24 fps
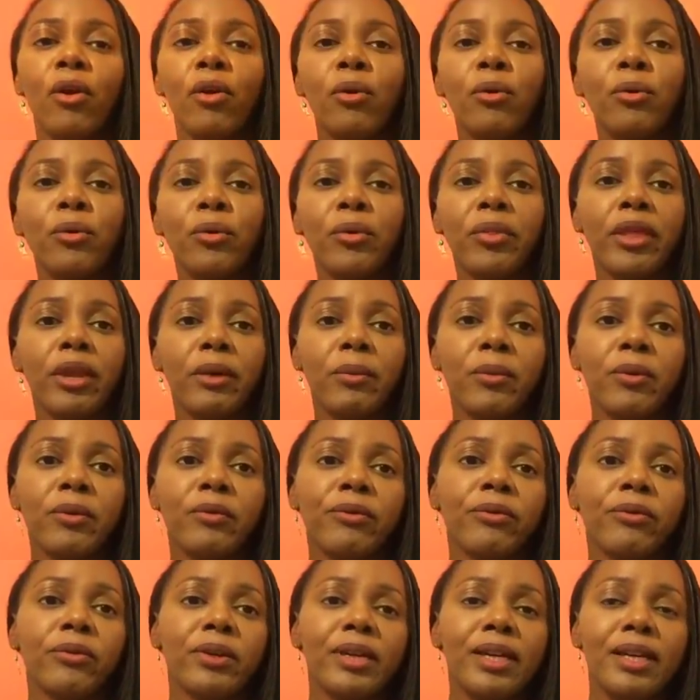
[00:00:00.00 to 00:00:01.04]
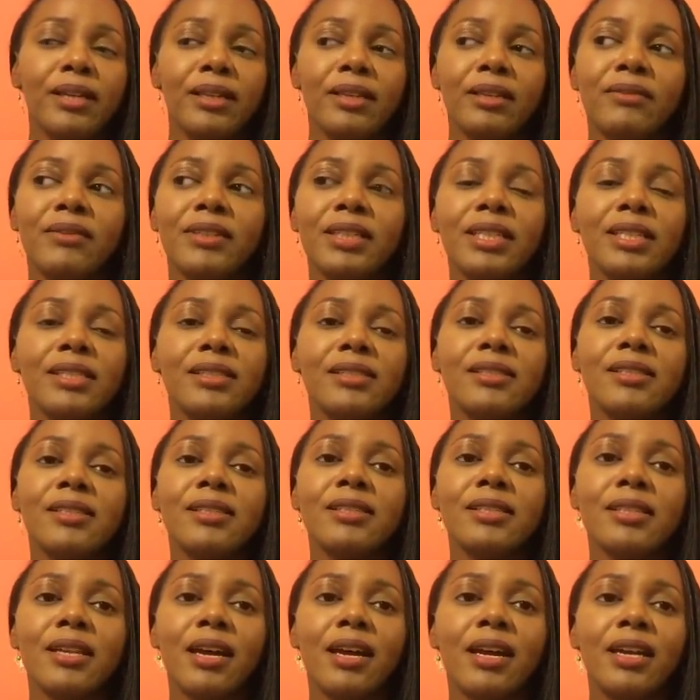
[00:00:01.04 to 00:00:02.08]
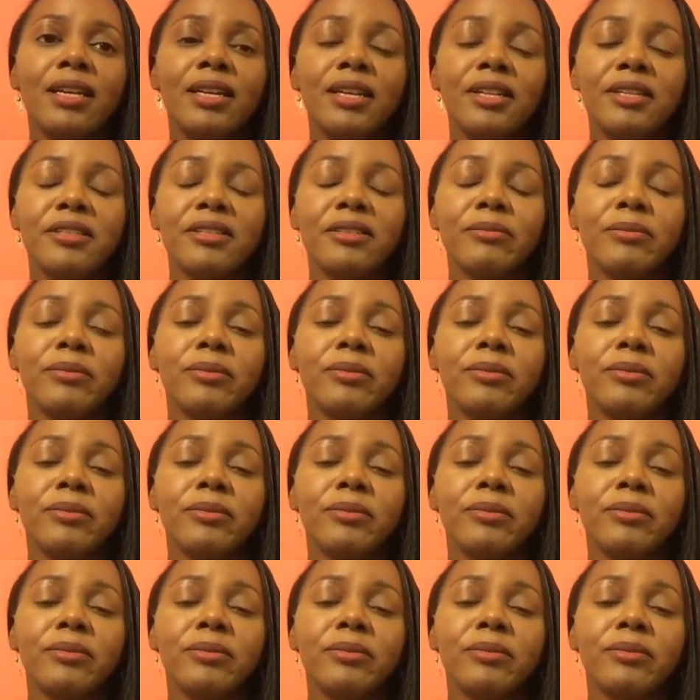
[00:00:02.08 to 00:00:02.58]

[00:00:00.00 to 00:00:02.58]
or they were free living in societies